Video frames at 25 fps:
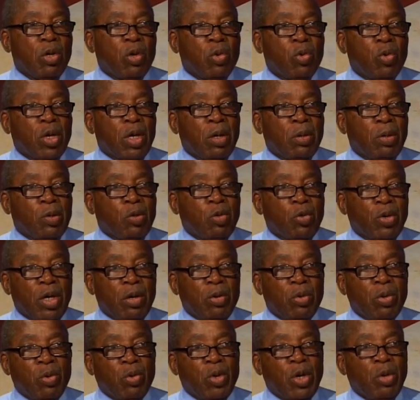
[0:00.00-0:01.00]

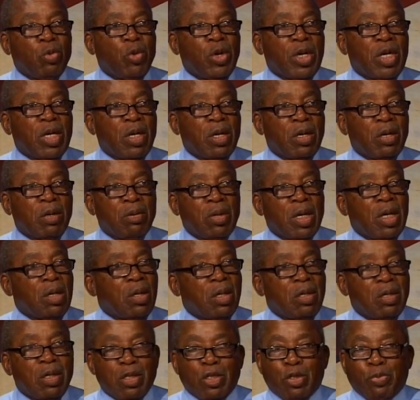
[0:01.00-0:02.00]
where we can
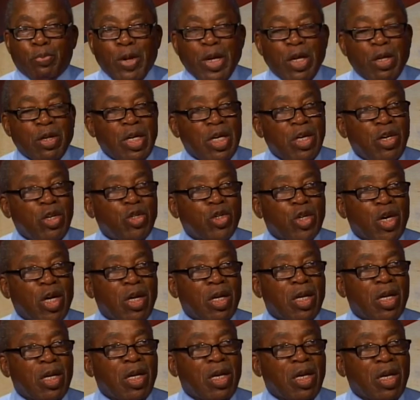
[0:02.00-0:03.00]
speak to each
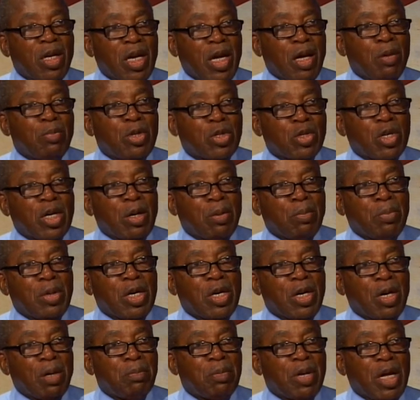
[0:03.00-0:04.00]
other, neighbors can
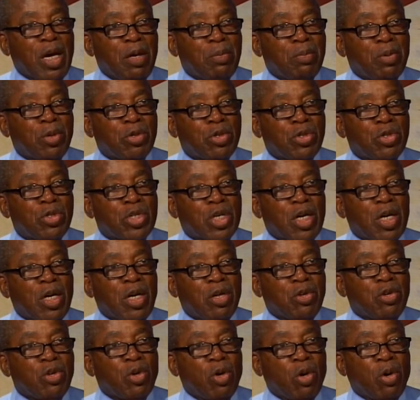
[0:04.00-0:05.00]
become neighbors,
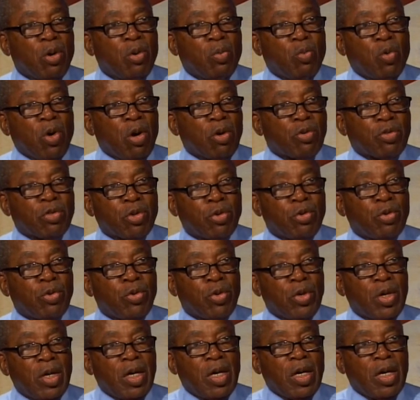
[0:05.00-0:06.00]
and you know, walk
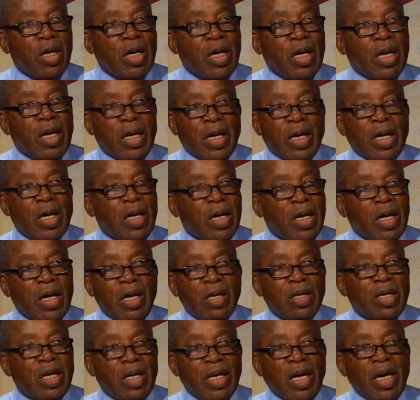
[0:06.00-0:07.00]
through, and
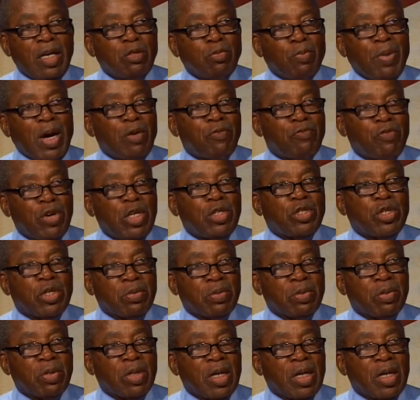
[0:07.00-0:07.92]
that's my vision.